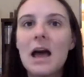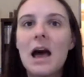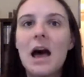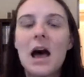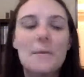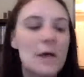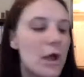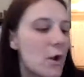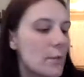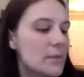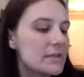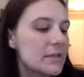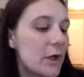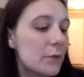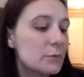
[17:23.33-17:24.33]
Um, I hope
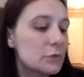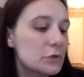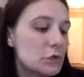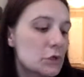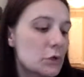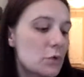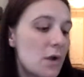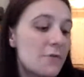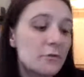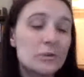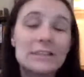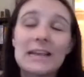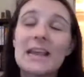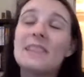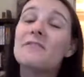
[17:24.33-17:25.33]
this helps you
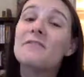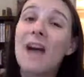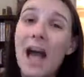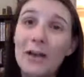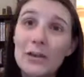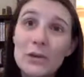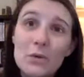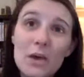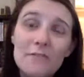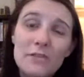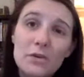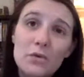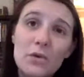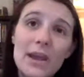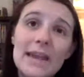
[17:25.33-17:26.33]
understand the value of the
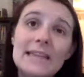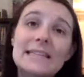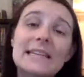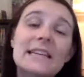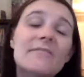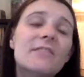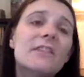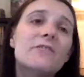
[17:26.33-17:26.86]
crate. Even